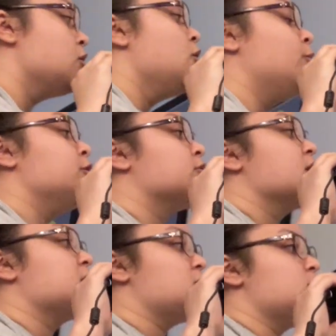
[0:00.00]
We know that
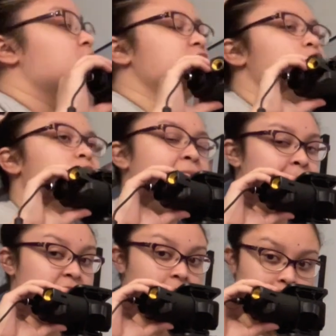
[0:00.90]
acute is
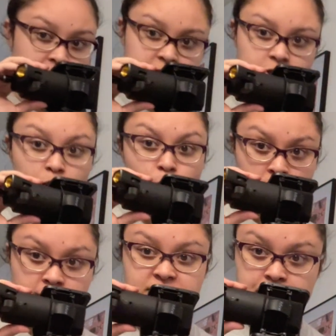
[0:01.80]
rapid. So what
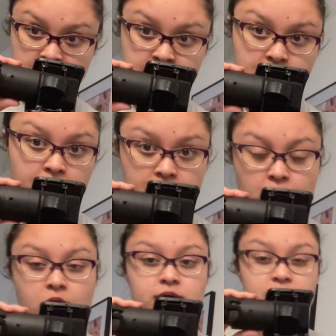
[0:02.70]
are some things that are going to
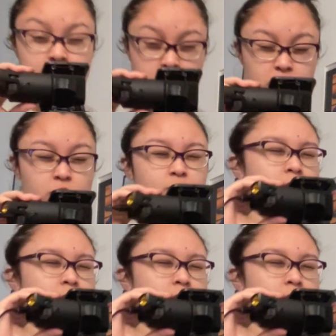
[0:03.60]
cause acute